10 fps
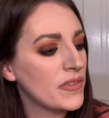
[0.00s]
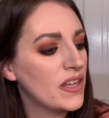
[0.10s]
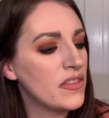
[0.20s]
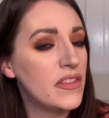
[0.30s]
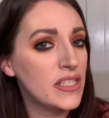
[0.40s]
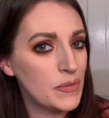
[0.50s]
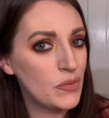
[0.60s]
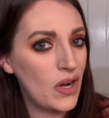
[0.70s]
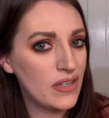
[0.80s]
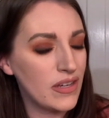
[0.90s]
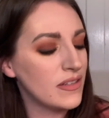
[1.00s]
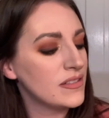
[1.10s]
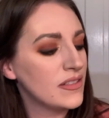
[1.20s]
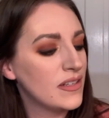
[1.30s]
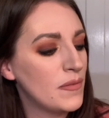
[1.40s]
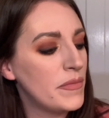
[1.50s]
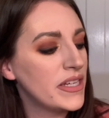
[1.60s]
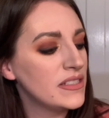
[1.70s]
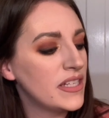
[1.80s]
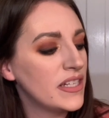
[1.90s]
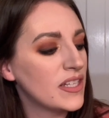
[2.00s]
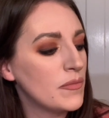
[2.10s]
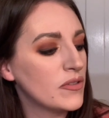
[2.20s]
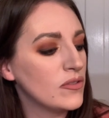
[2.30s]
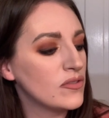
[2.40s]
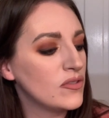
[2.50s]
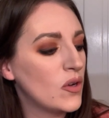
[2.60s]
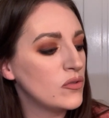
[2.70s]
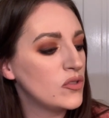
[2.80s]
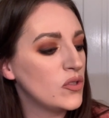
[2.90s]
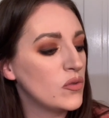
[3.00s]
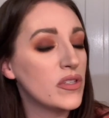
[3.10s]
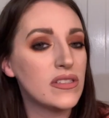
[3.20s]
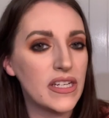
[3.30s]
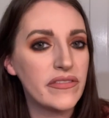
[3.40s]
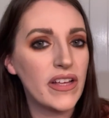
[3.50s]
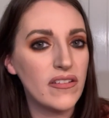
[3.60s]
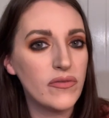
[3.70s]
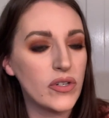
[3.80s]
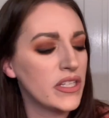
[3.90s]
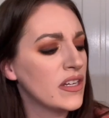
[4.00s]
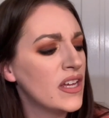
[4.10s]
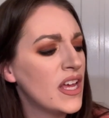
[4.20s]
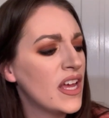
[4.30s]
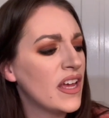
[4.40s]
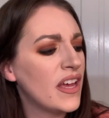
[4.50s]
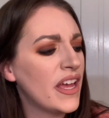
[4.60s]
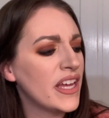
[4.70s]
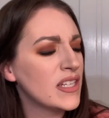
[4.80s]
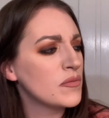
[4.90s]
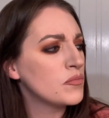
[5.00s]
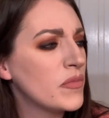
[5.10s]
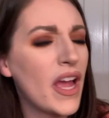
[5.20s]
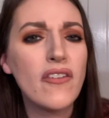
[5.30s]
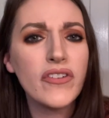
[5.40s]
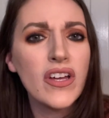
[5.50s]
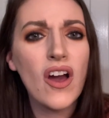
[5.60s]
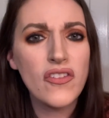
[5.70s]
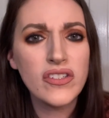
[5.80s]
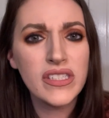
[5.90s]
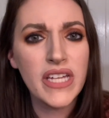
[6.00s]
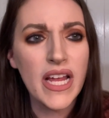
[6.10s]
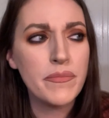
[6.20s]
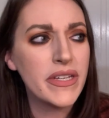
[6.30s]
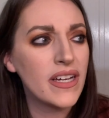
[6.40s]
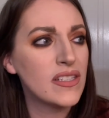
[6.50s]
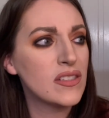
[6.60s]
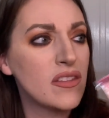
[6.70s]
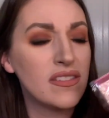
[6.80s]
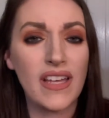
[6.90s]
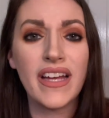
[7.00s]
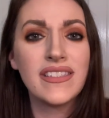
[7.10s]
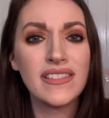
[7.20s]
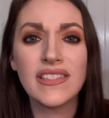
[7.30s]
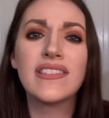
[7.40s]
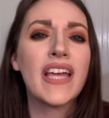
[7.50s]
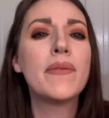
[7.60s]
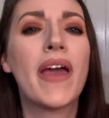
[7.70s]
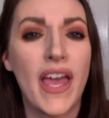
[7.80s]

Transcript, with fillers: this product may contain chemicals known to the state of California and every other state, because science is the same